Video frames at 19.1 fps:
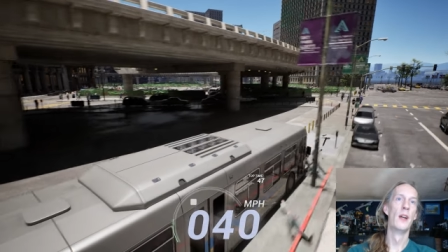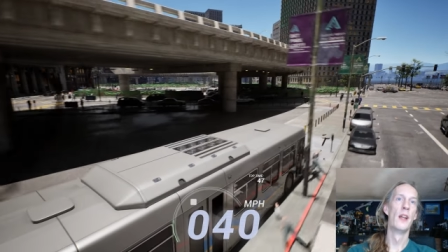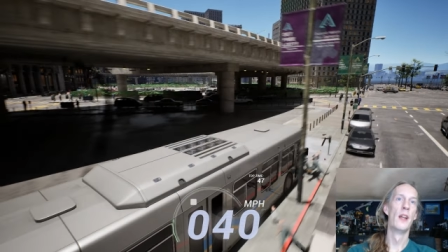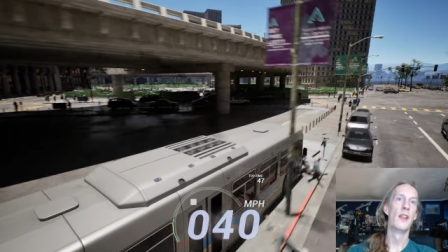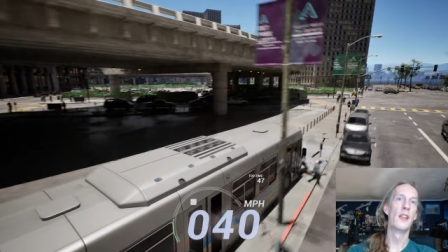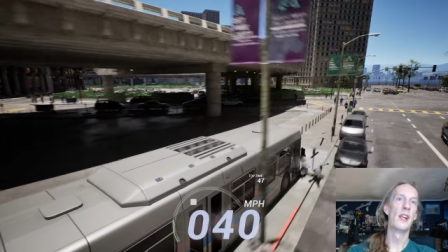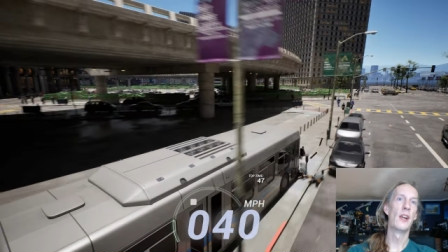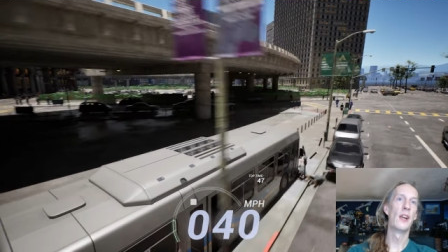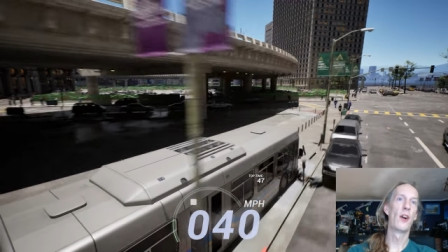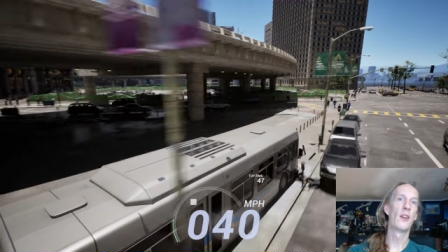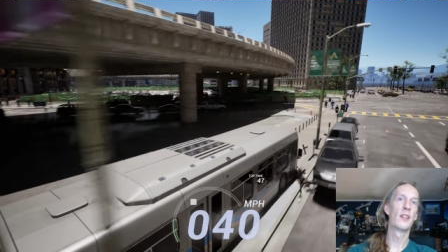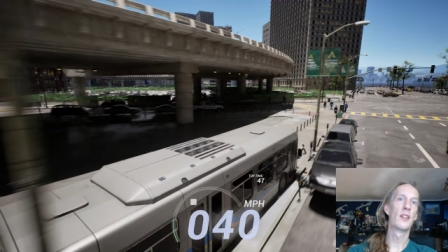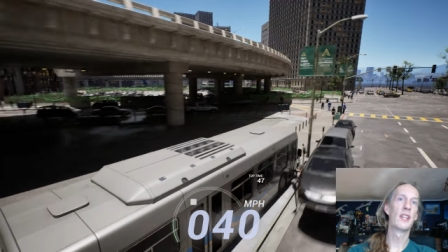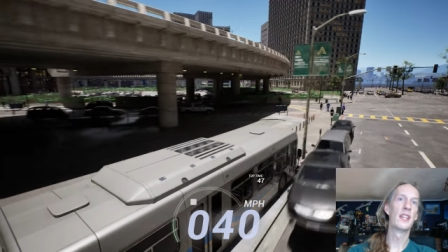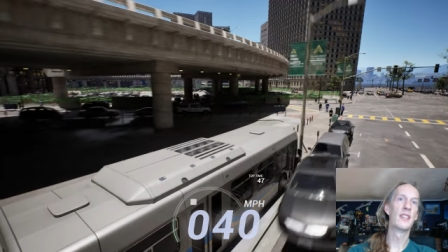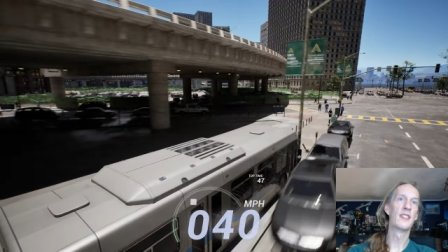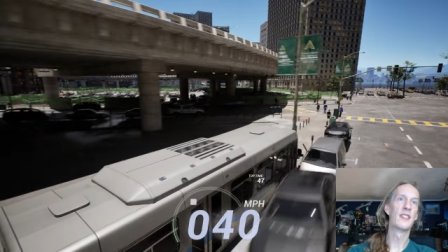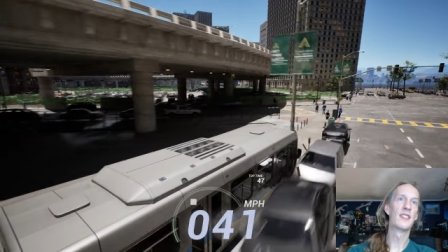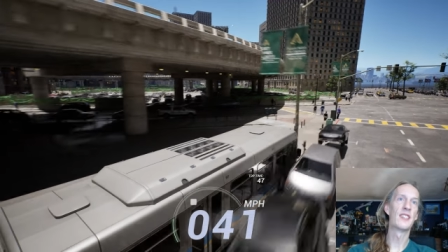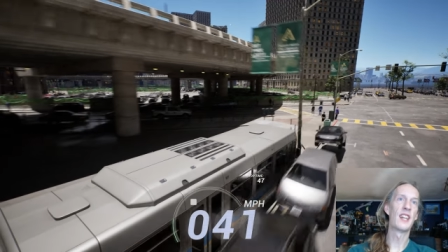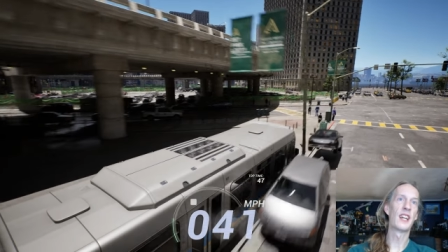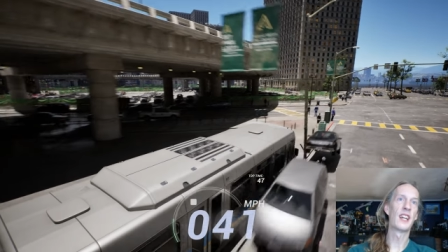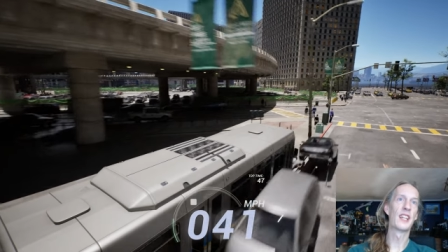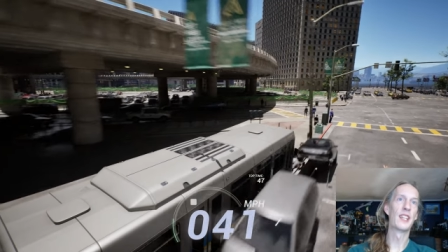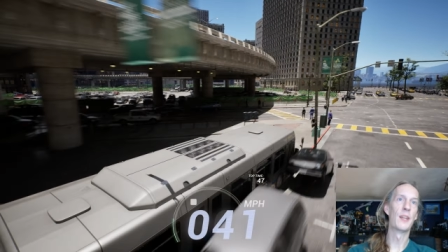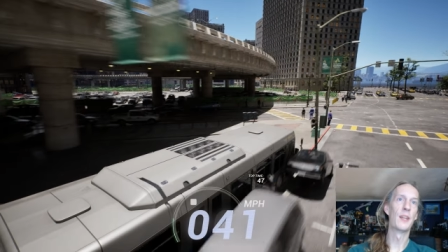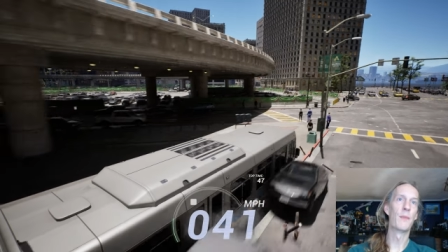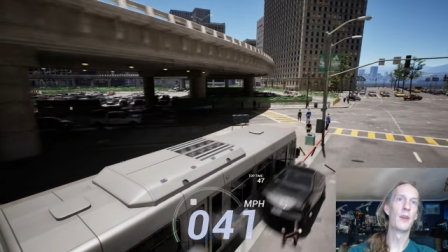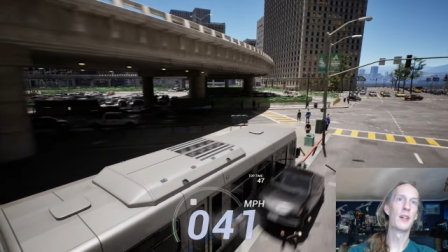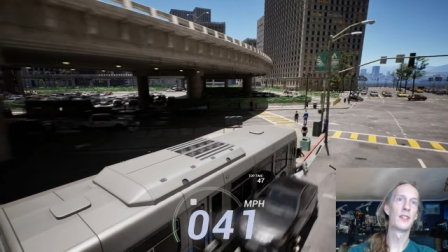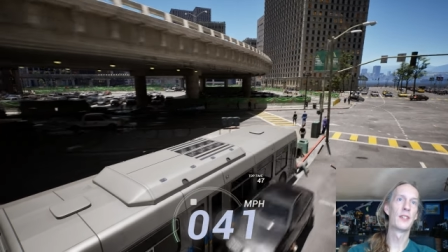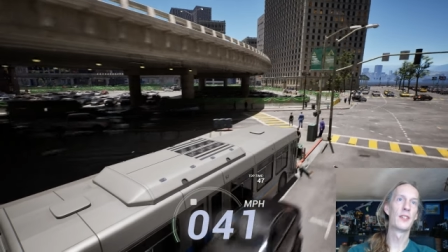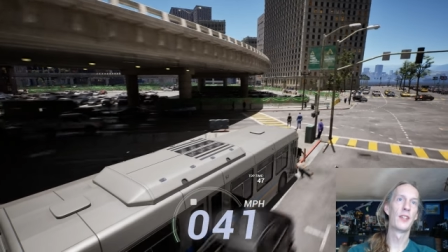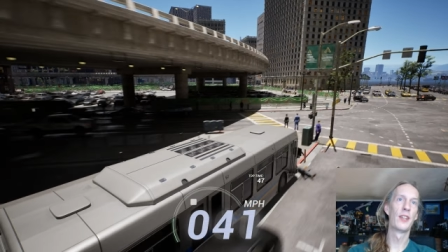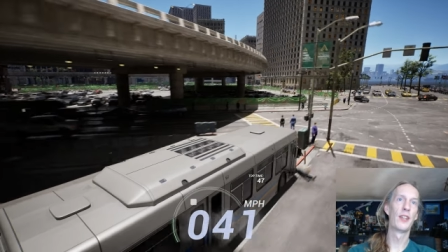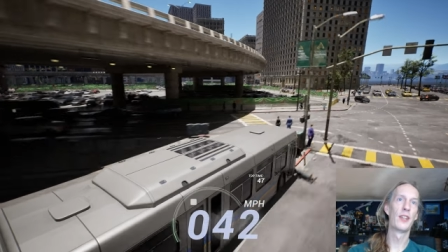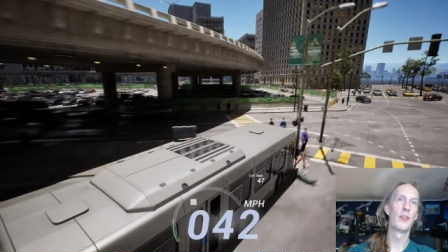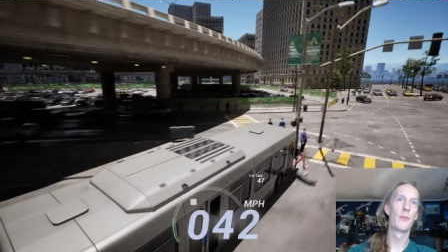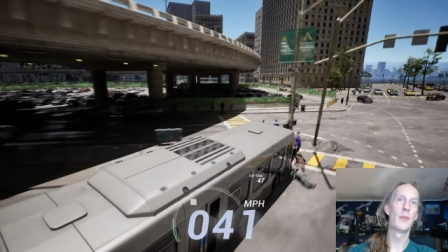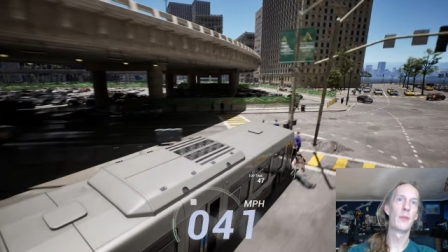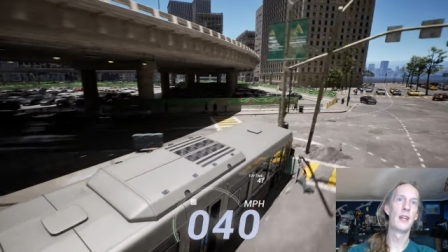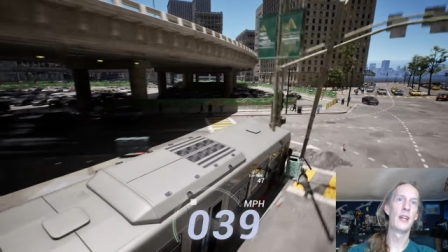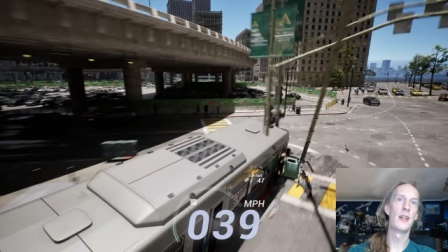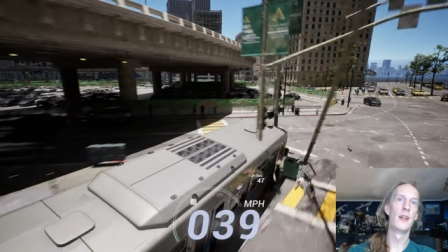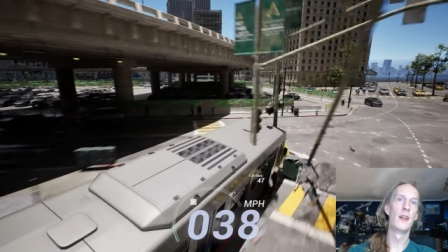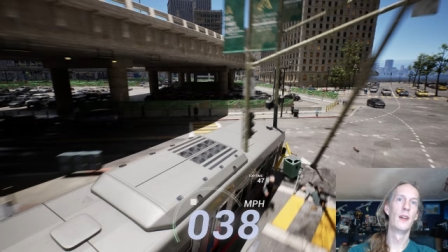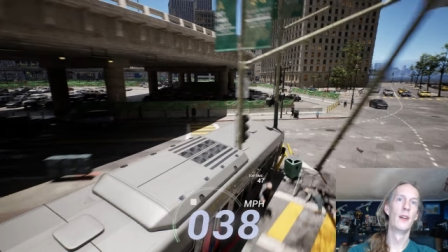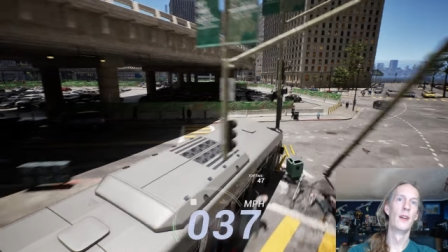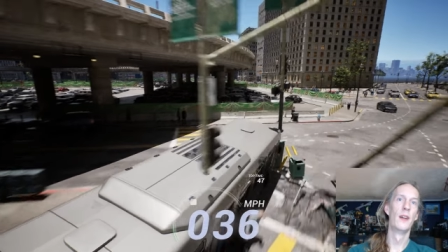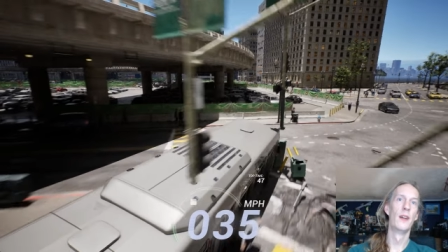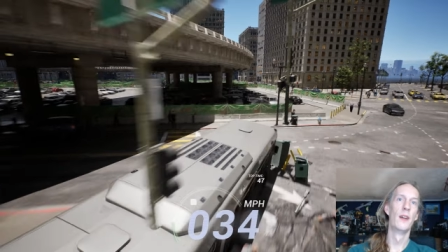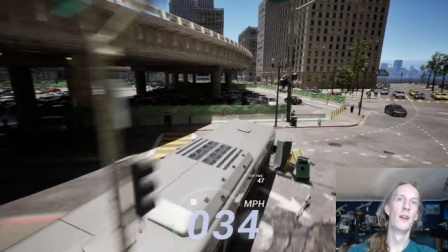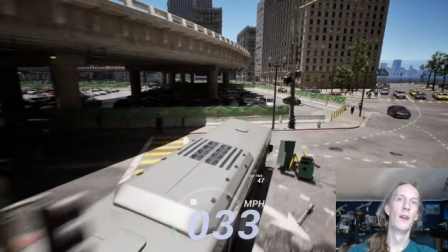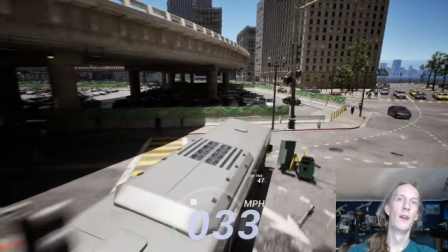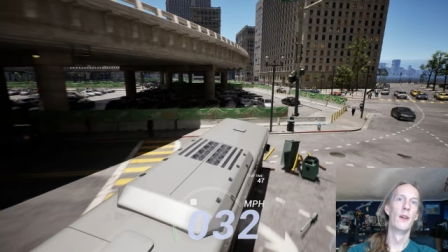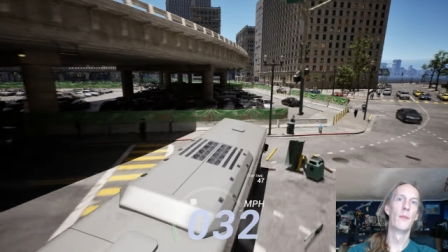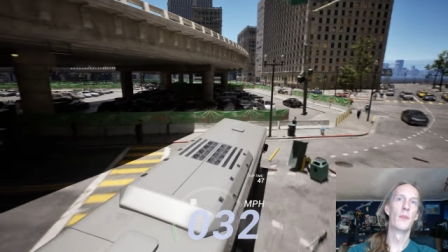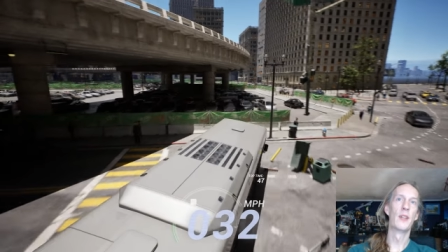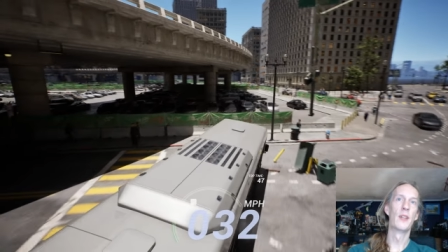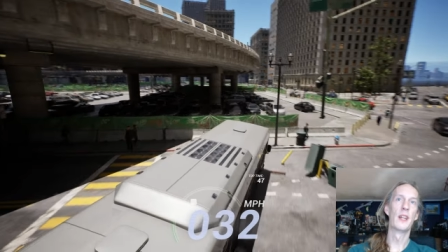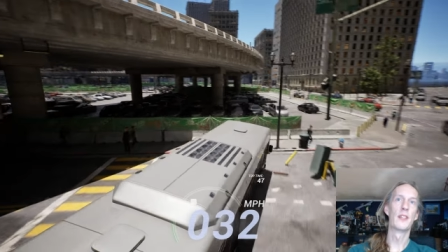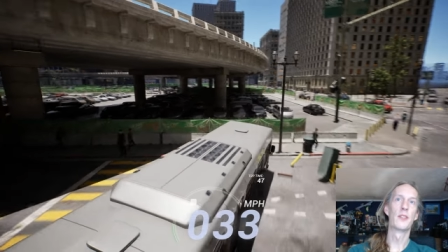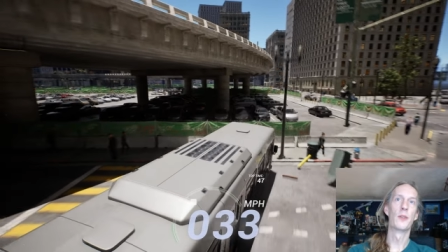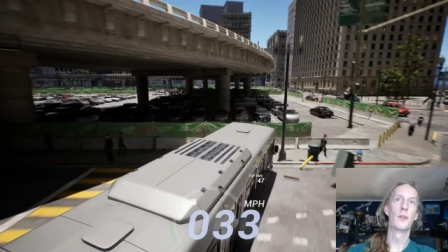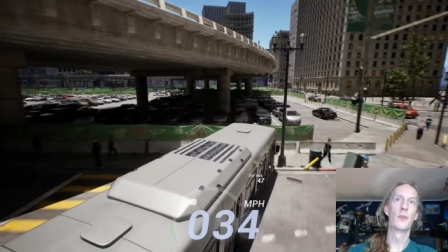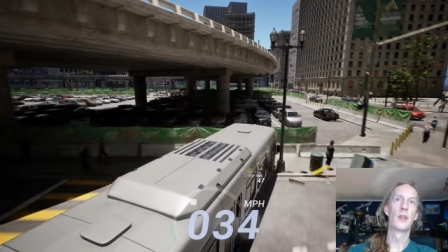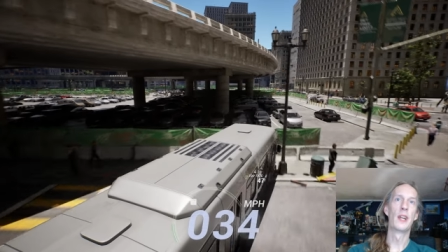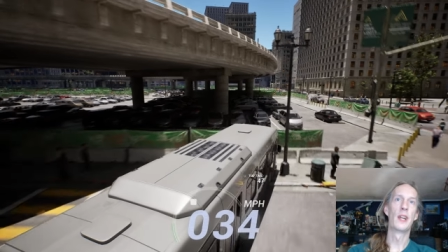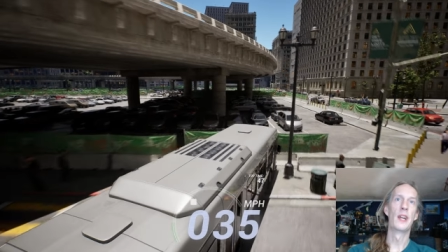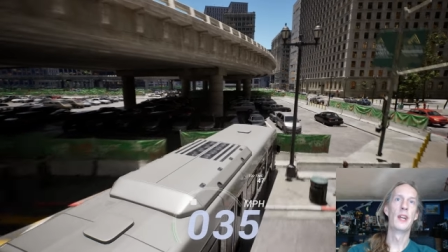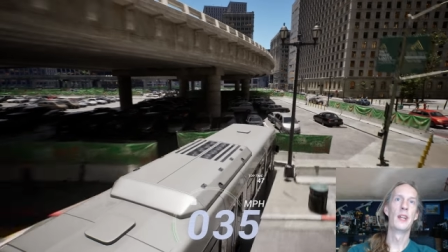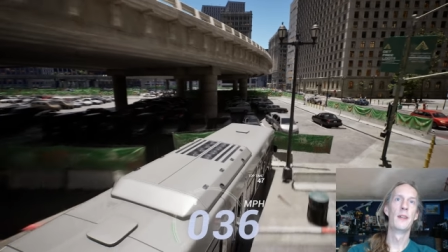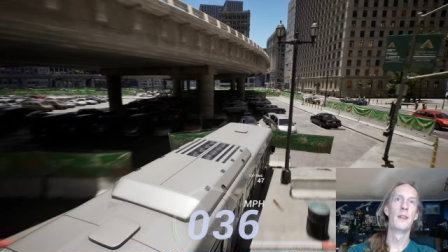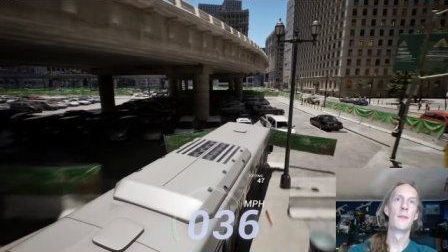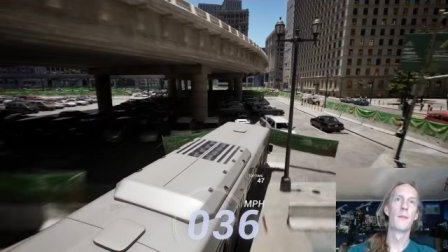They are getting stuck in the bus a little bit, but that's okay.